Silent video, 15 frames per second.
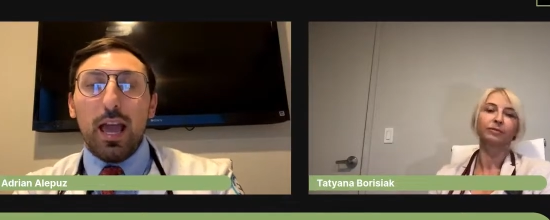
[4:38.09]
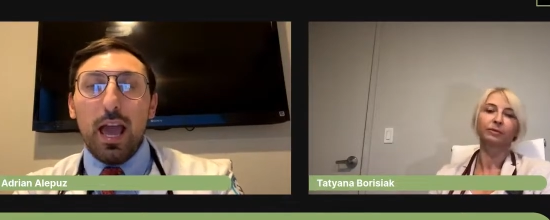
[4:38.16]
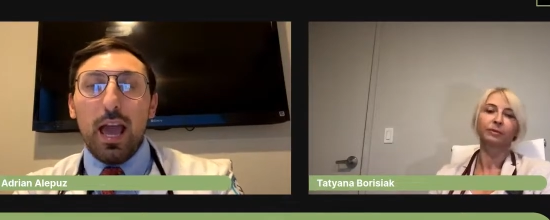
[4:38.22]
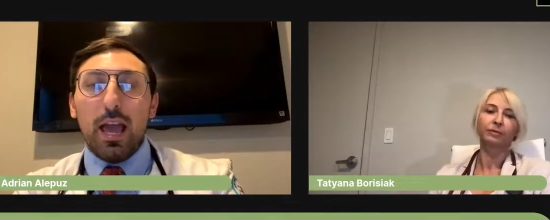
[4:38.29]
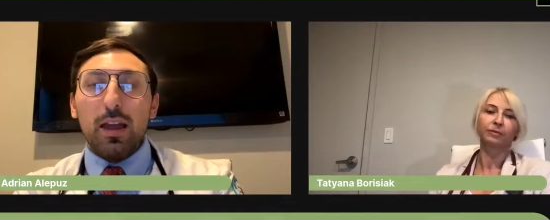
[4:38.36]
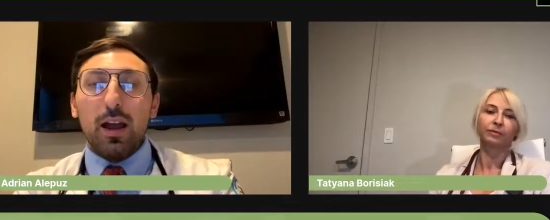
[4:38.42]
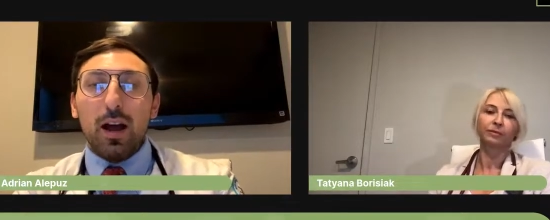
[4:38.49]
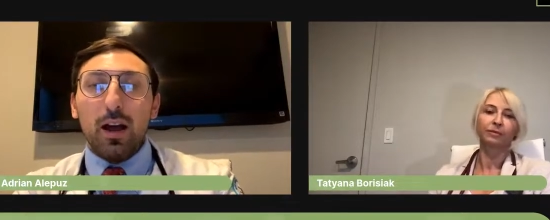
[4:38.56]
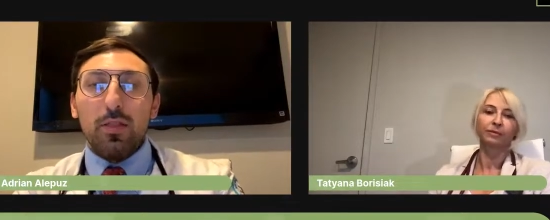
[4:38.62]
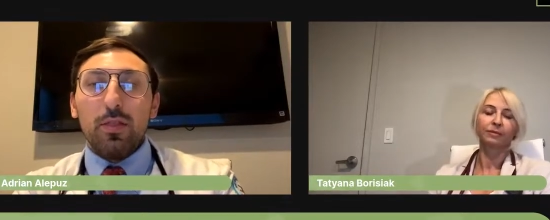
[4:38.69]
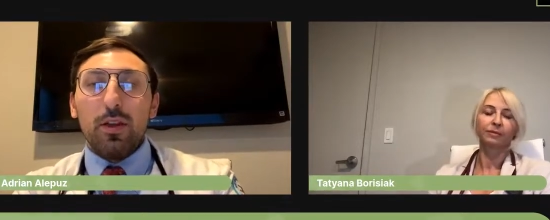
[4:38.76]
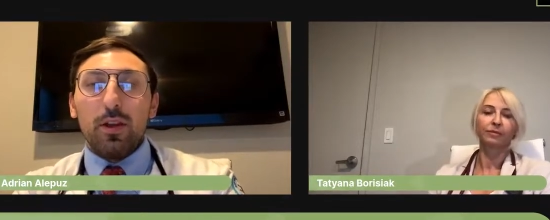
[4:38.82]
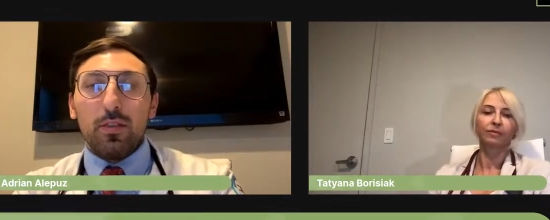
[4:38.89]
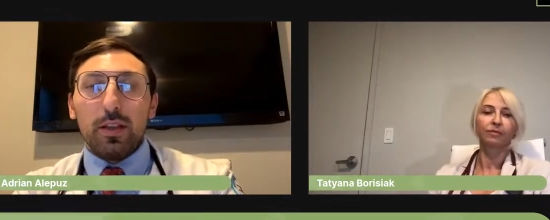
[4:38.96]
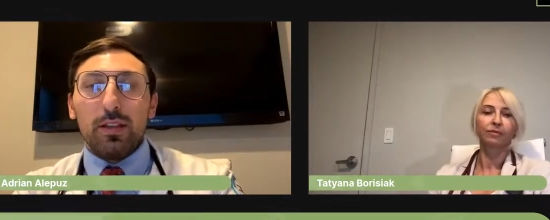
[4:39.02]
Speaker 1: and on
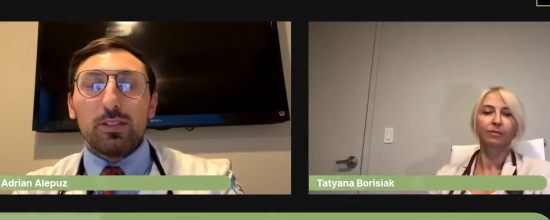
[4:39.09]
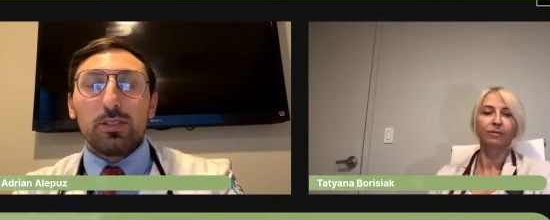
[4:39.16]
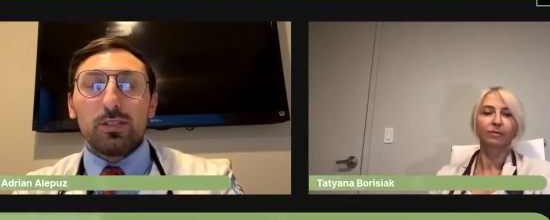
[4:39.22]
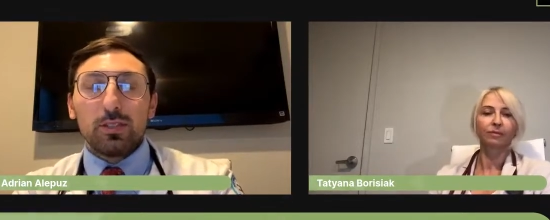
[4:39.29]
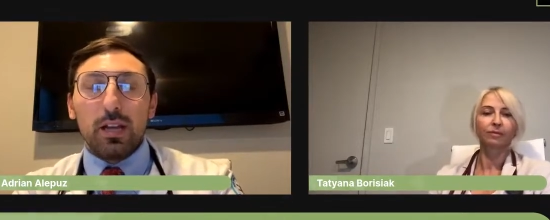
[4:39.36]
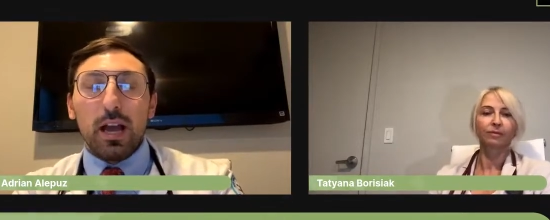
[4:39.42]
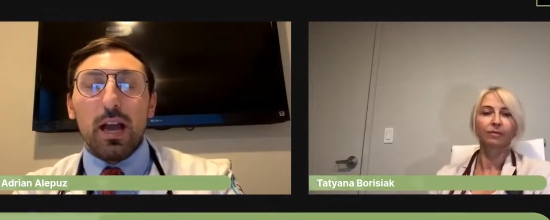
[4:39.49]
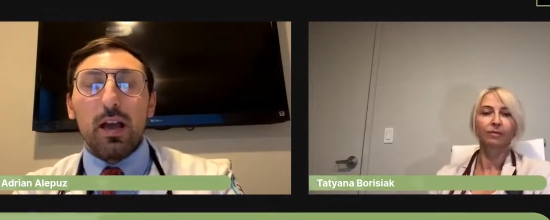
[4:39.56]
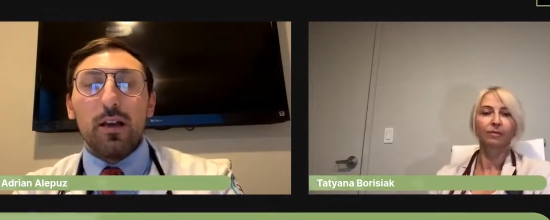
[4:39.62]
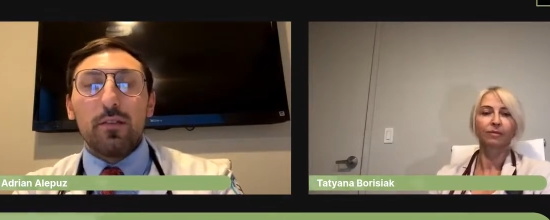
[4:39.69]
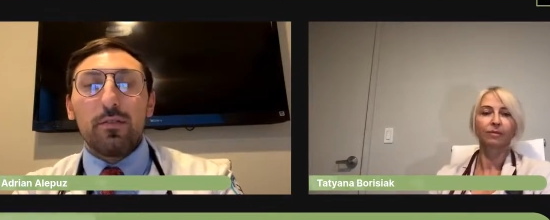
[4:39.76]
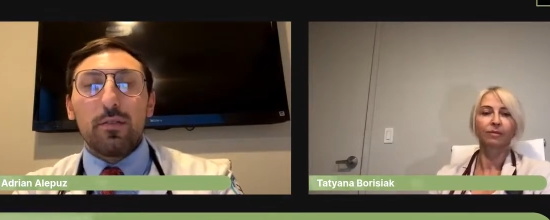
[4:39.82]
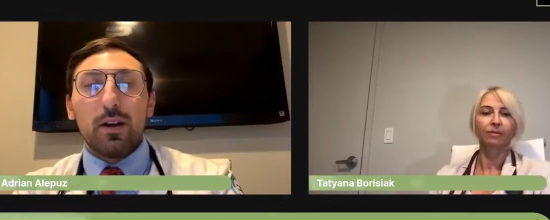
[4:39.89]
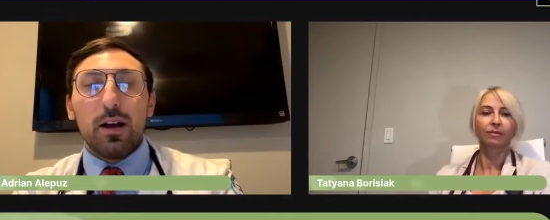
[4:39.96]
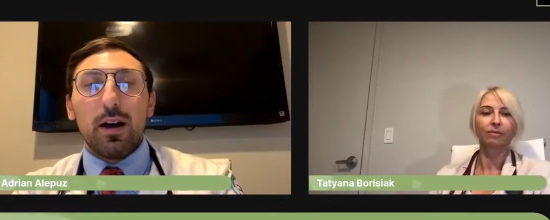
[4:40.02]
there they should
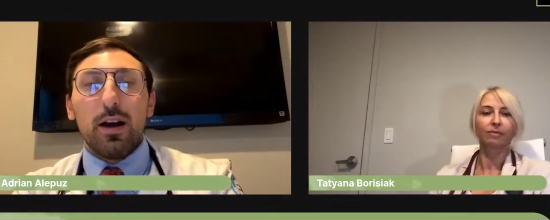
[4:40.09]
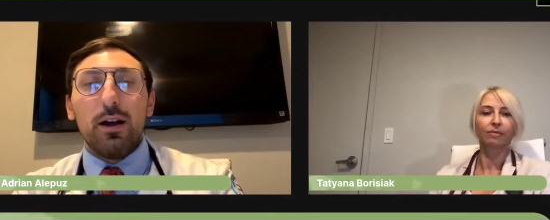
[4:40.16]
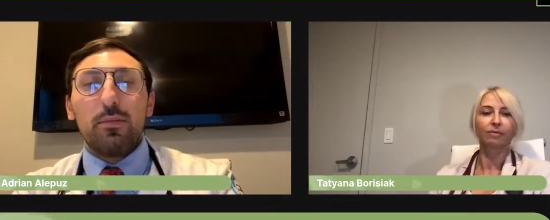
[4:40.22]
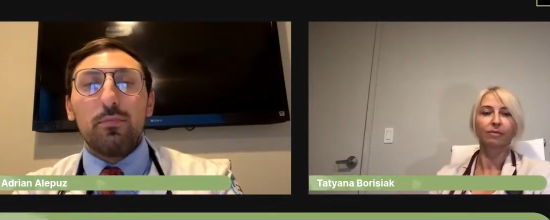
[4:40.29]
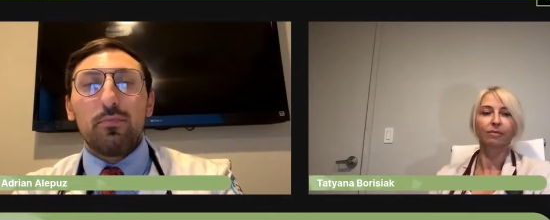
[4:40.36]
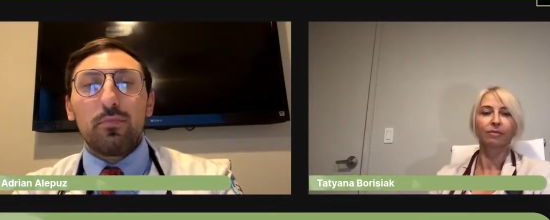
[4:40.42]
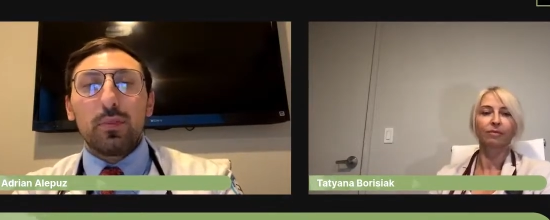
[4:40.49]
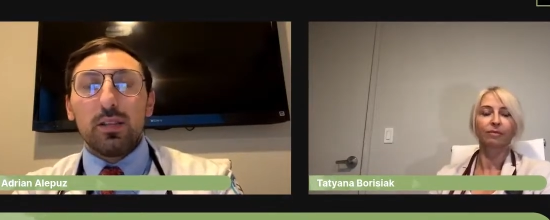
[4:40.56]
have um,